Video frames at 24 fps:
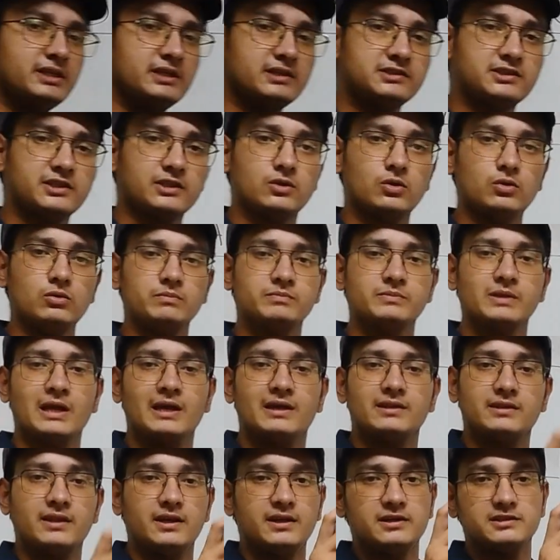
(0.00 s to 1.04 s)
years ago,
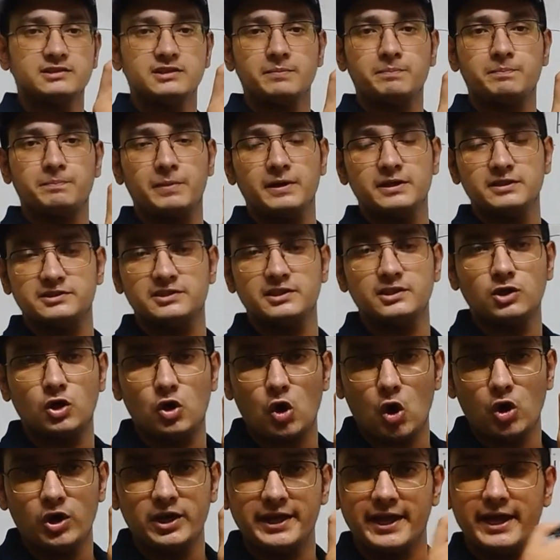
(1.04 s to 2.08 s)
there is a person
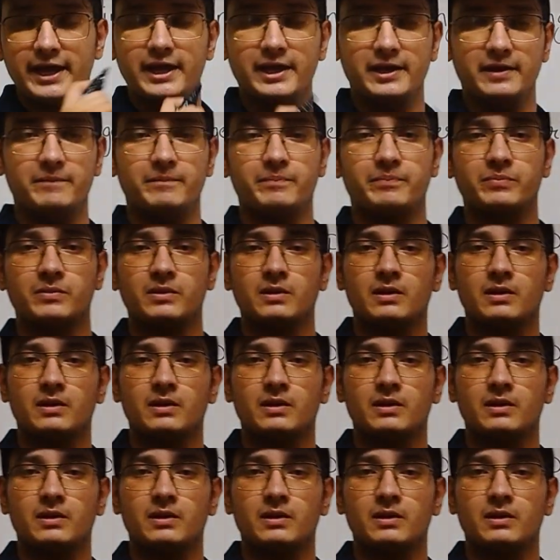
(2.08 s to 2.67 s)
called A.